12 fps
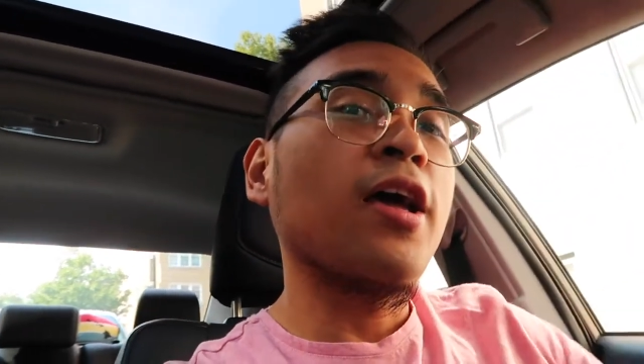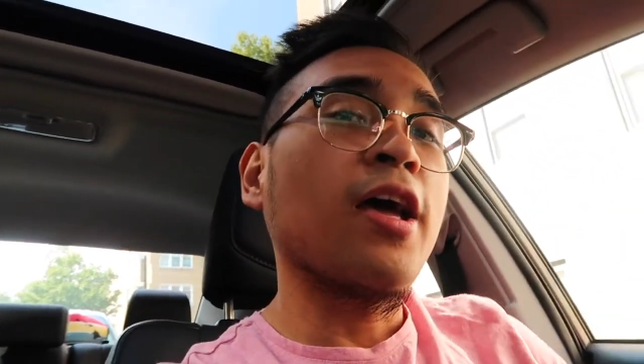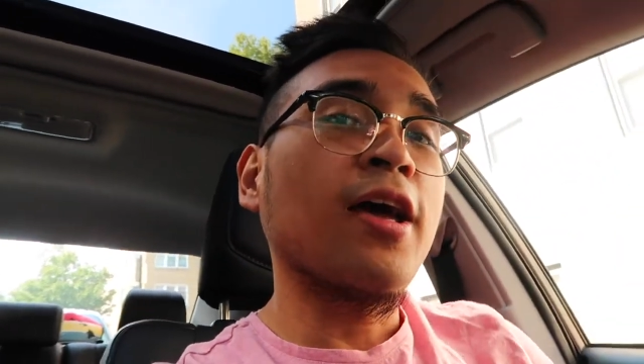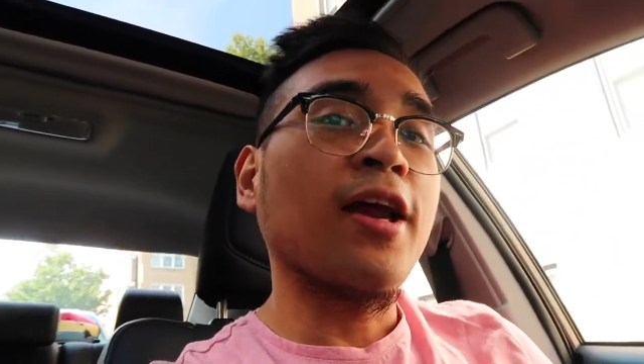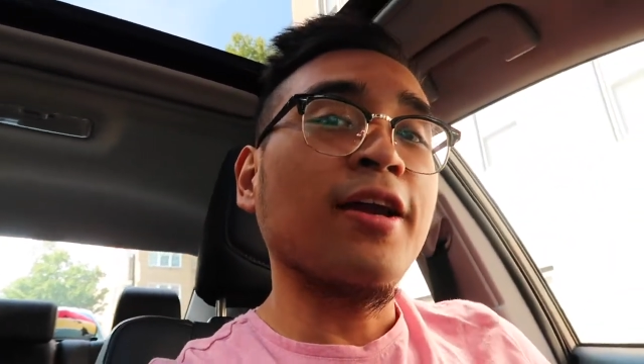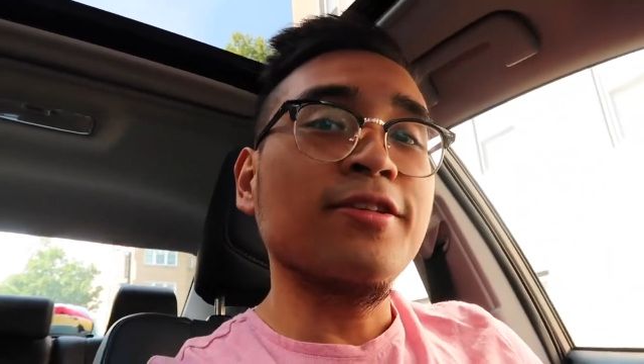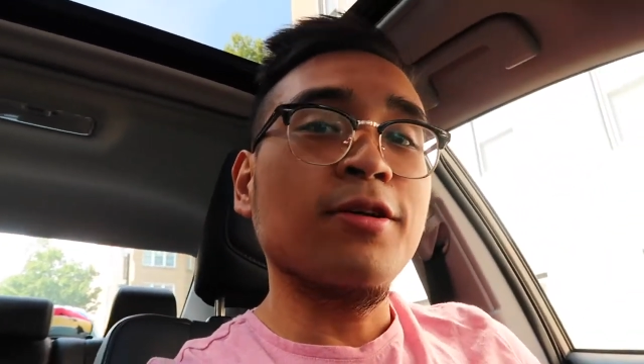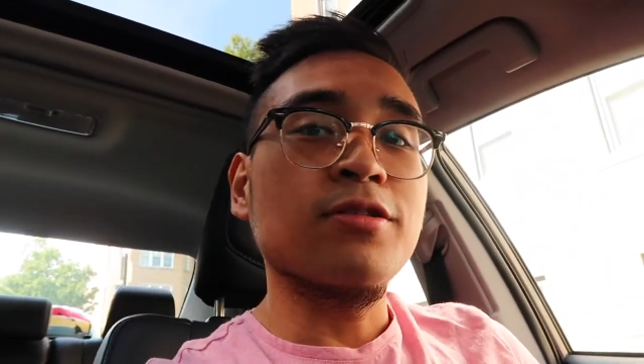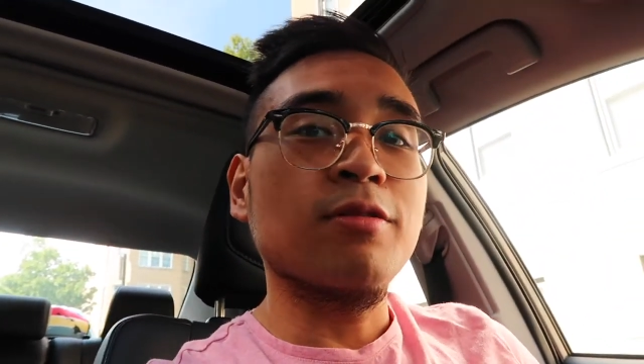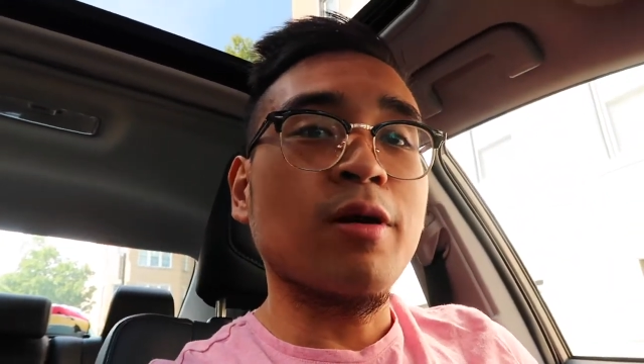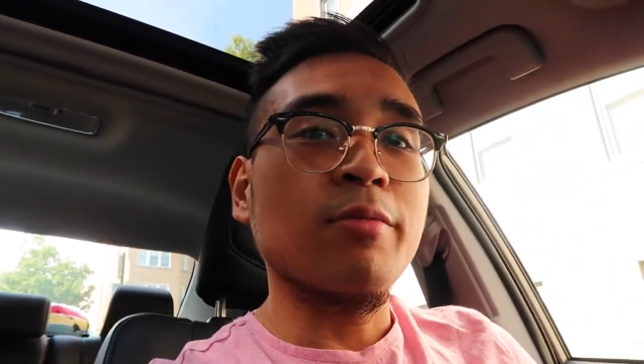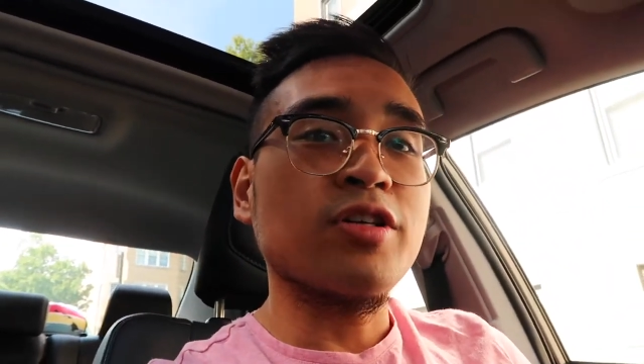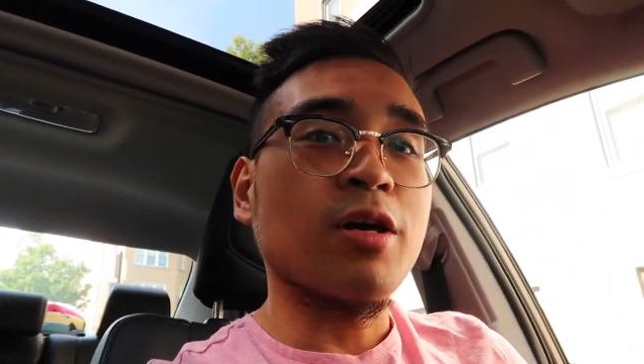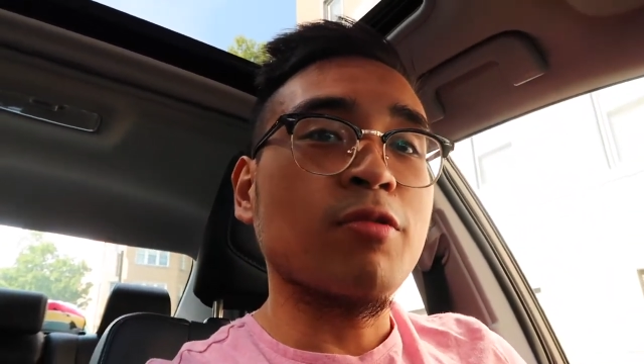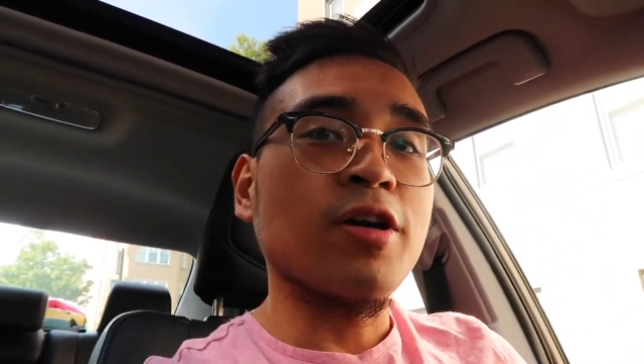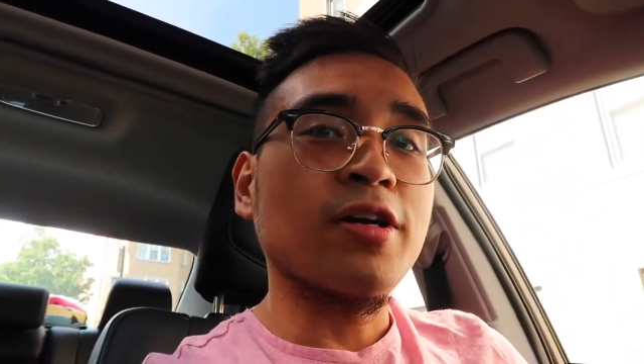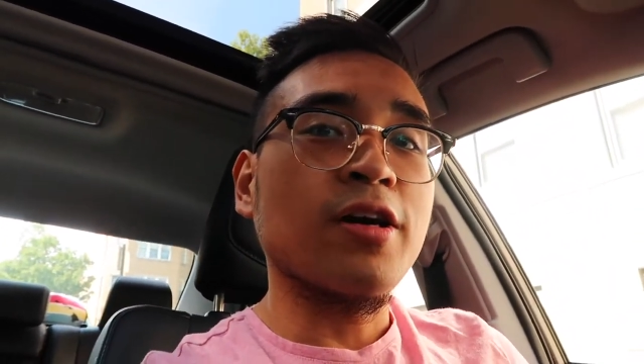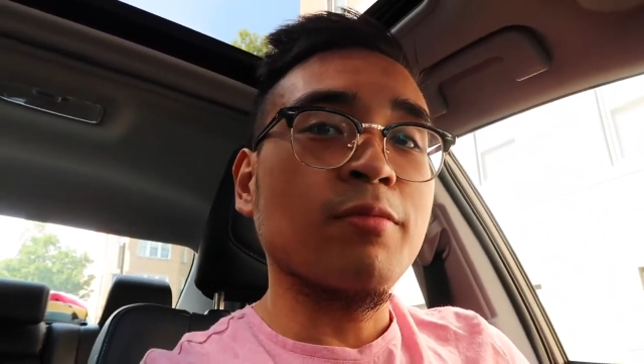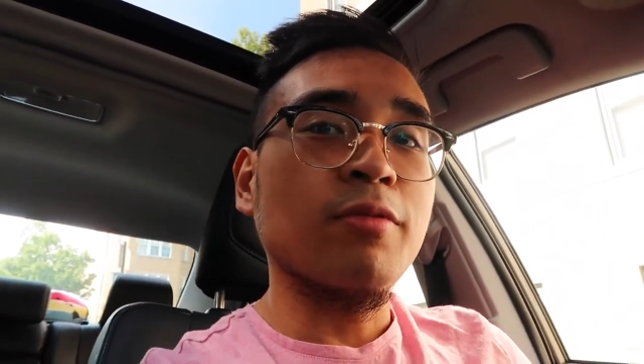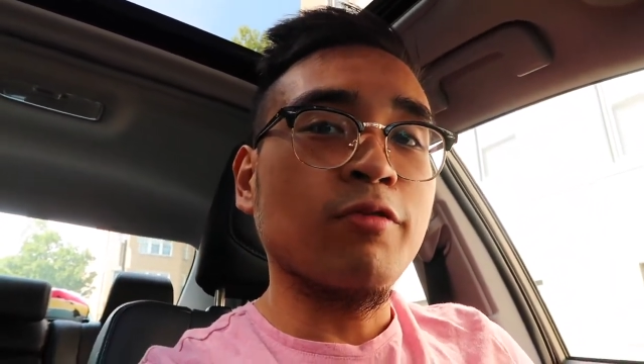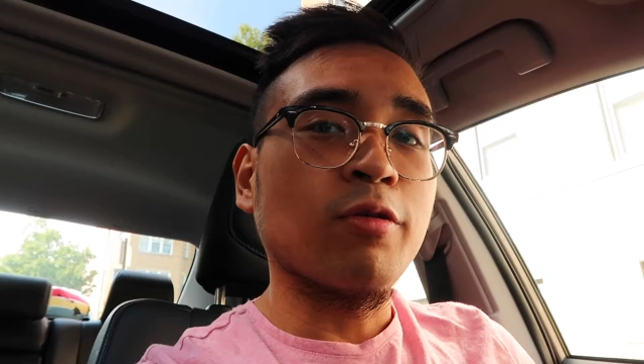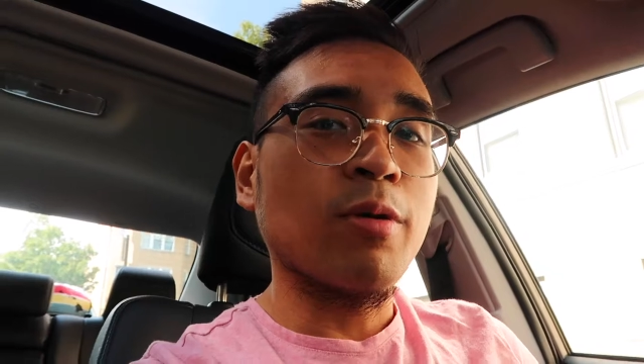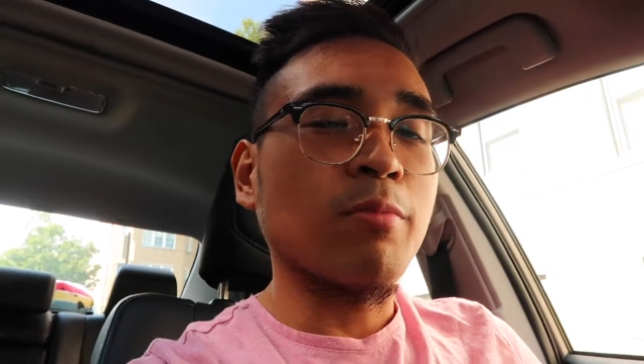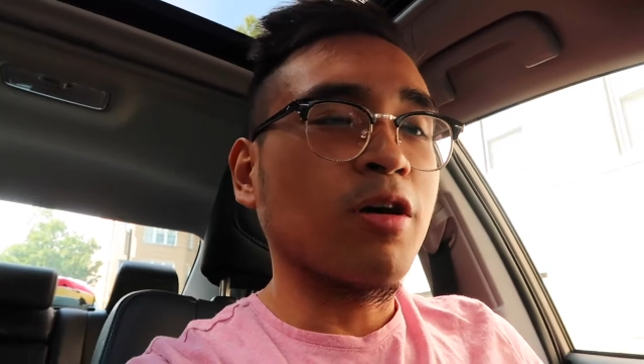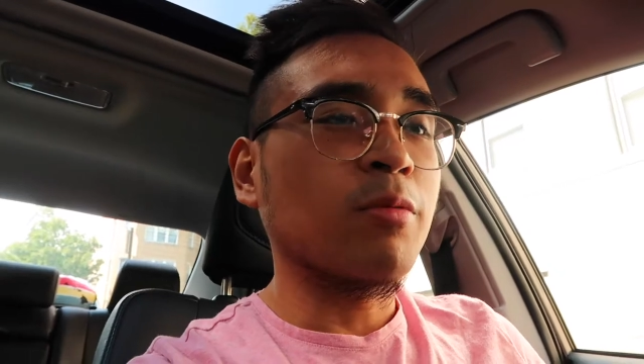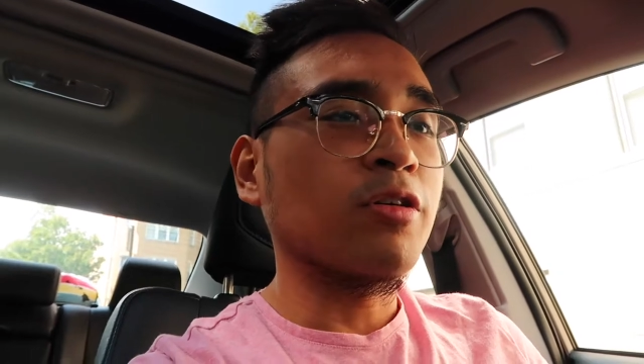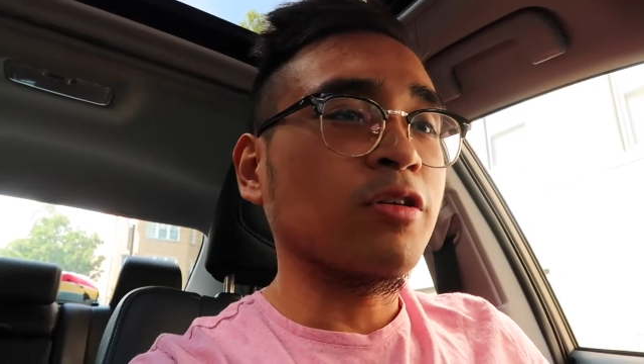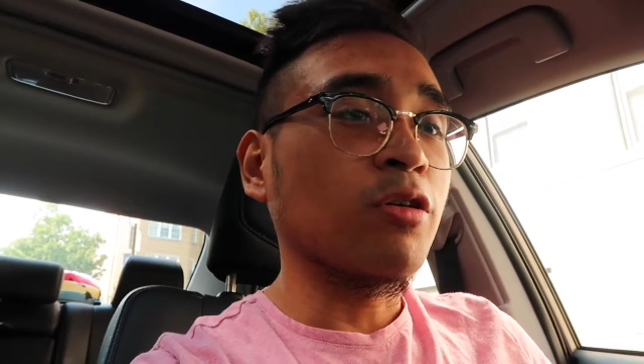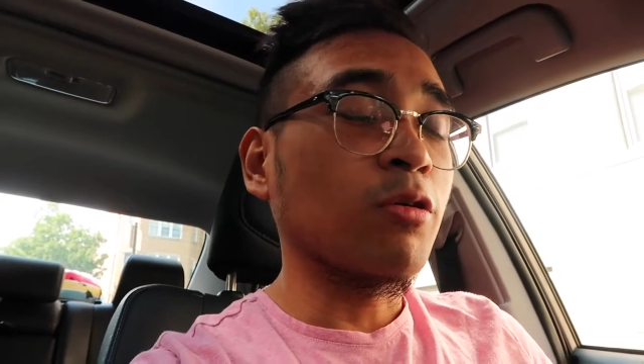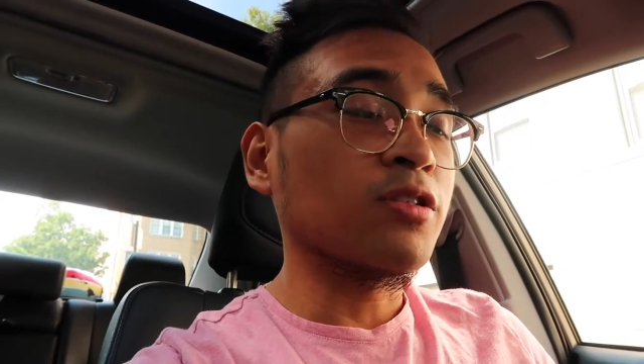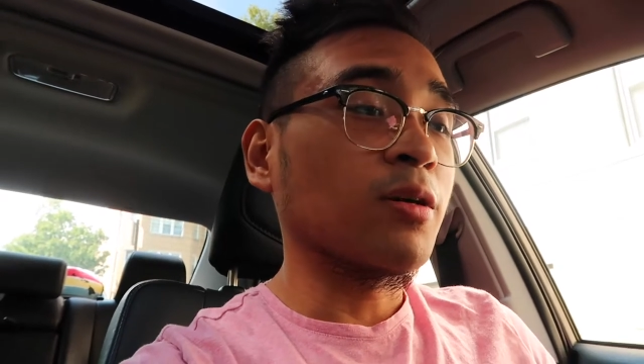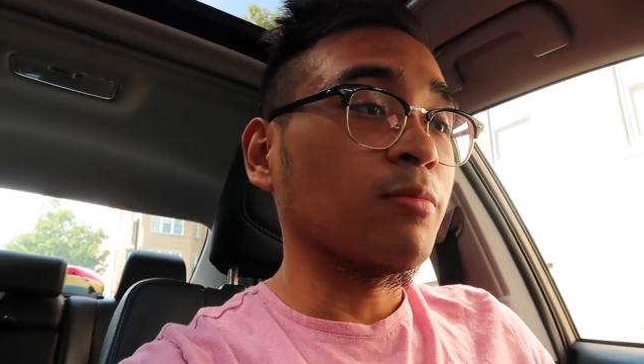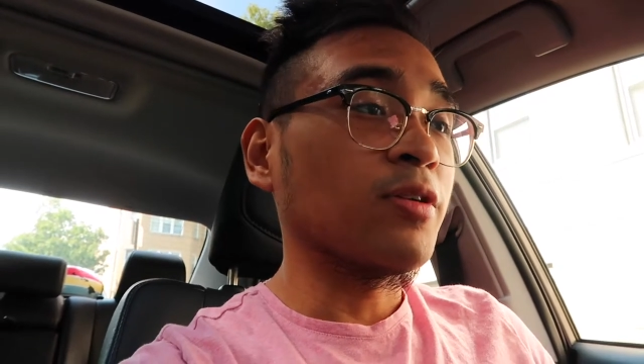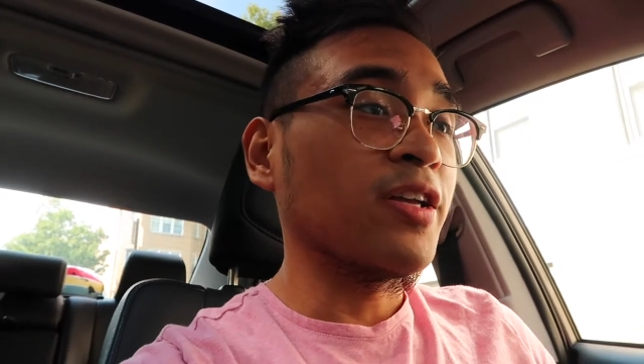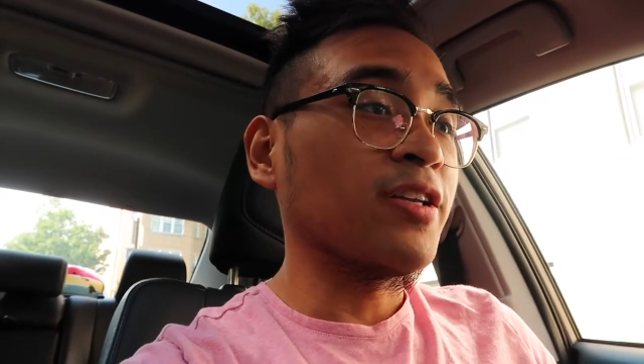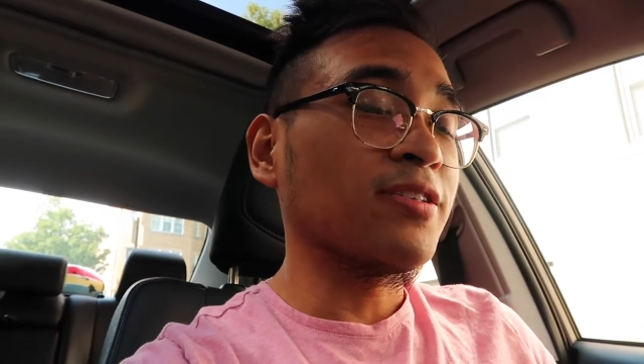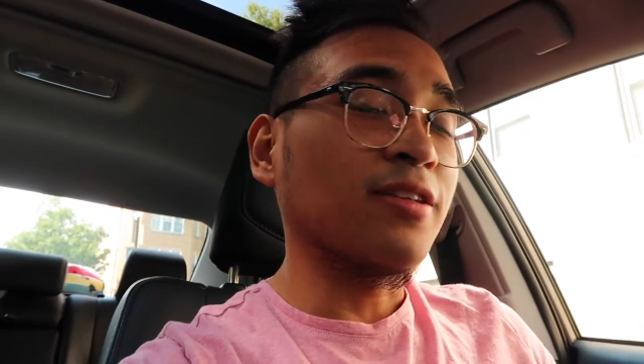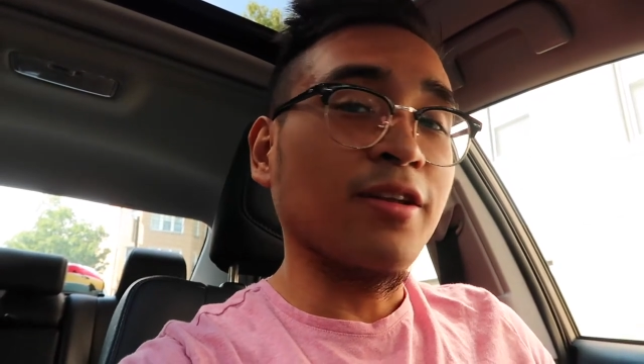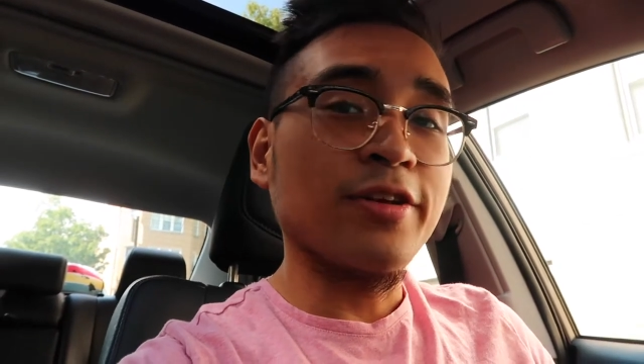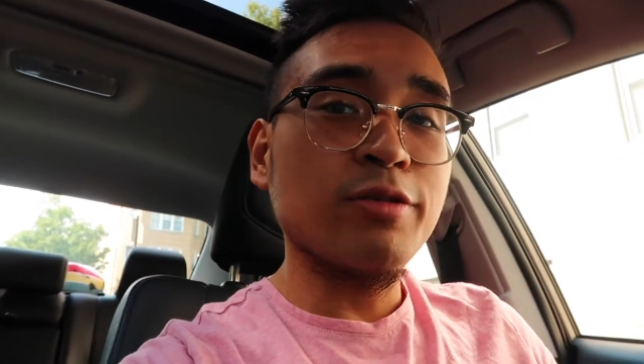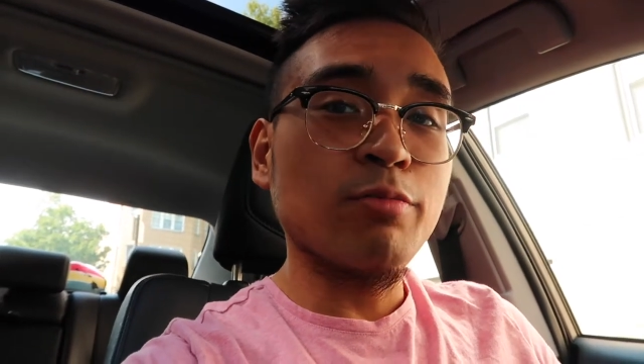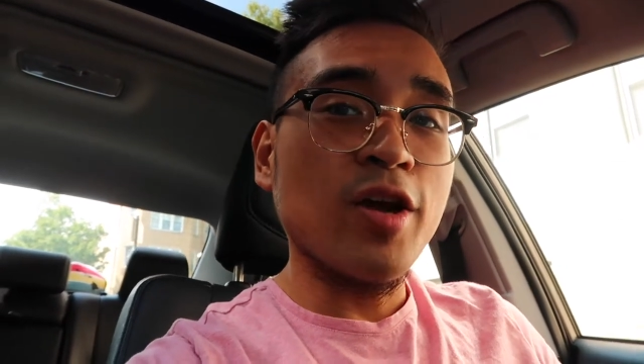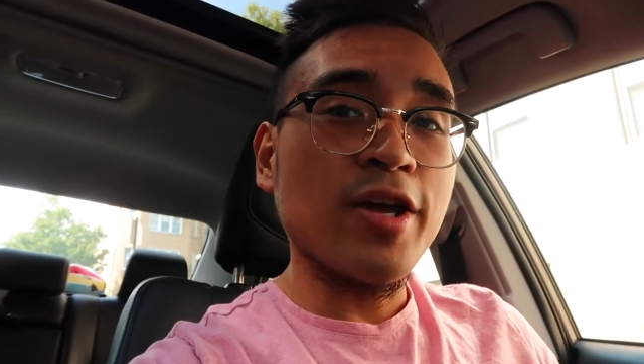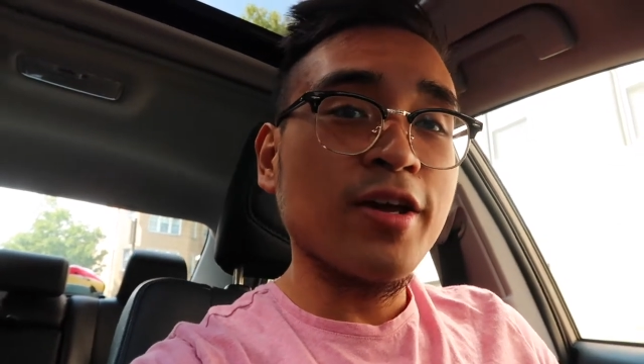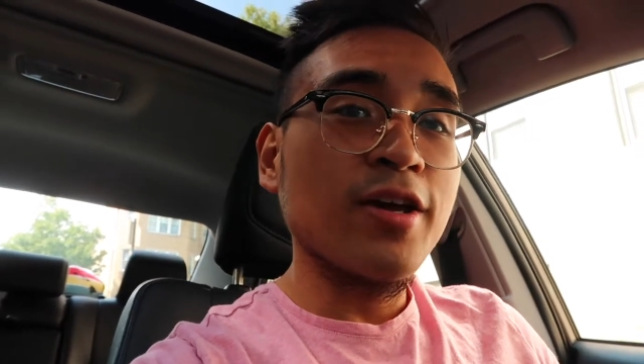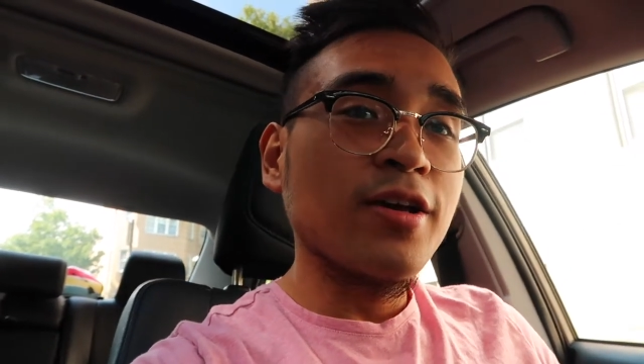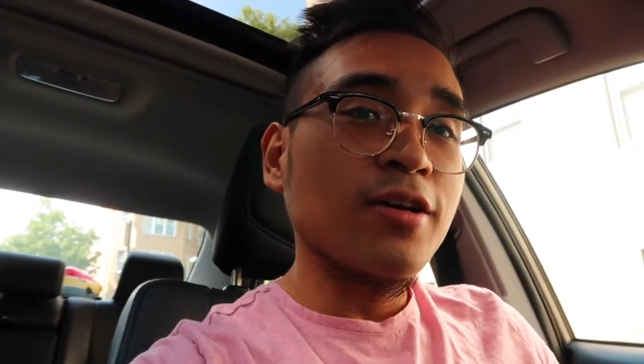and I need to go to the barbershop right now before my barber goes on his lunch break.